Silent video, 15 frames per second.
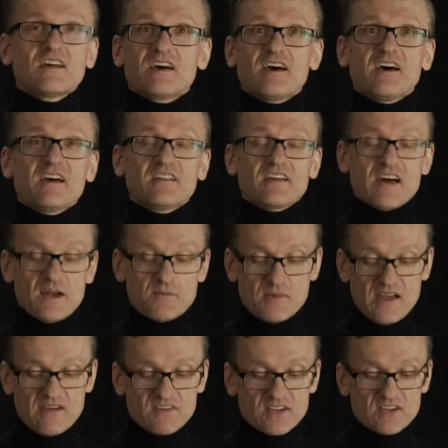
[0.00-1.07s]
And I'm
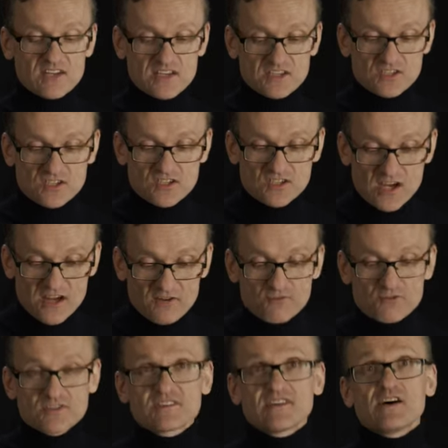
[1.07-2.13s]
having dozens,
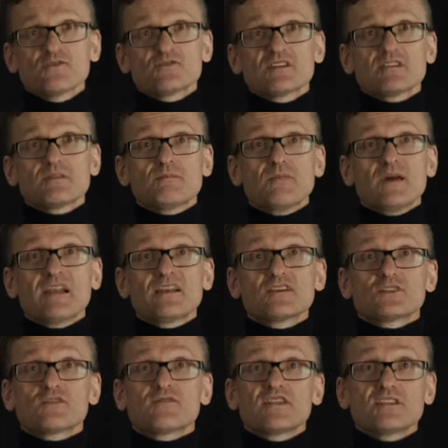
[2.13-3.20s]
hundreds, thousands,
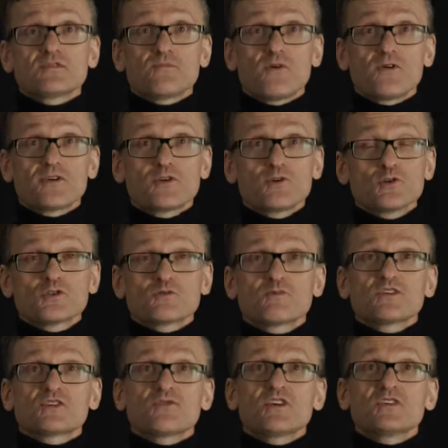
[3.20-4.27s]
millions of these molecules,
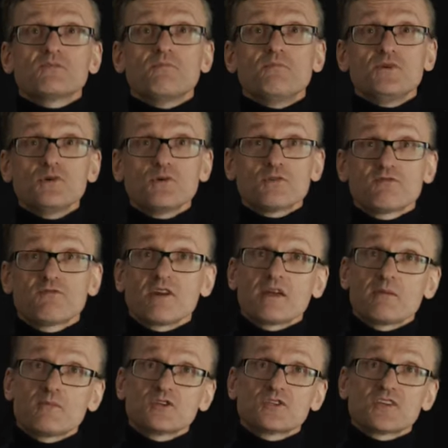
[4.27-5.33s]
which creates beautiful
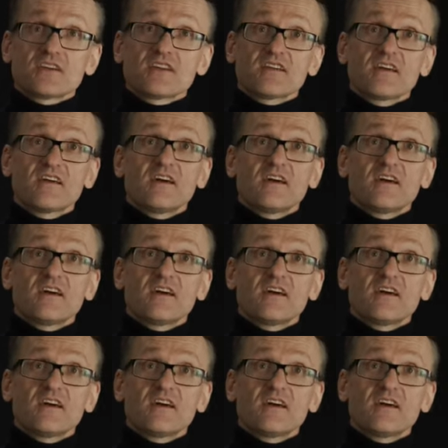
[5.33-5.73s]
imaging,